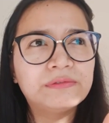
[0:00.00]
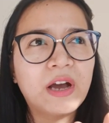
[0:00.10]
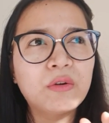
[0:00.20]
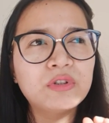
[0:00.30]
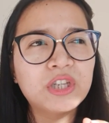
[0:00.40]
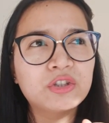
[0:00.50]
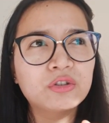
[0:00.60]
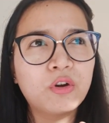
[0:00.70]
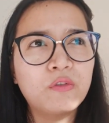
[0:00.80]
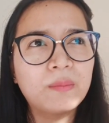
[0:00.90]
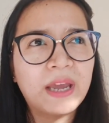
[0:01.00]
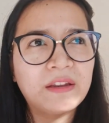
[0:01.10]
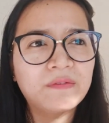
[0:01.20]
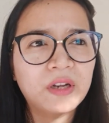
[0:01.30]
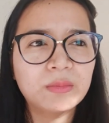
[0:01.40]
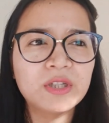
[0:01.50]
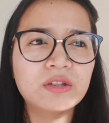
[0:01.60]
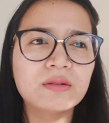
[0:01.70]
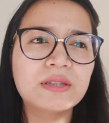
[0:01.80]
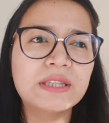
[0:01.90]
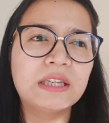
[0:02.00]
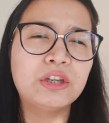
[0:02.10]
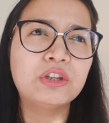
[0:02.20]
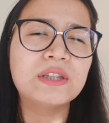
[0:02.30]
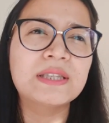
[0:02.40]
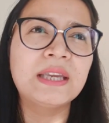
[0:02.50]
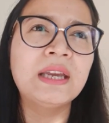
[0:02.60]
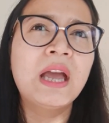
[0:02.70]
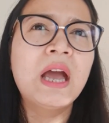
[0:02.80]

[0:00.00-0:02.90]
foundation of my fundamentals in nursing.